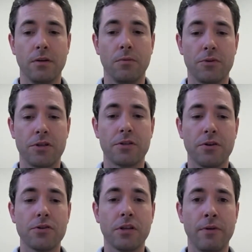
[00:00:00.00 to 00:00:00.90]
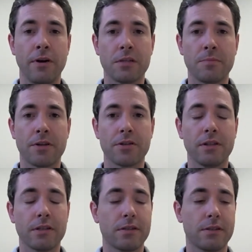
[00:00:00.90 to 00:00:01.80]
which is usually retina
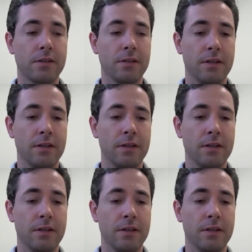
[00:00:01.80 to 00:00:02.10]
specialists,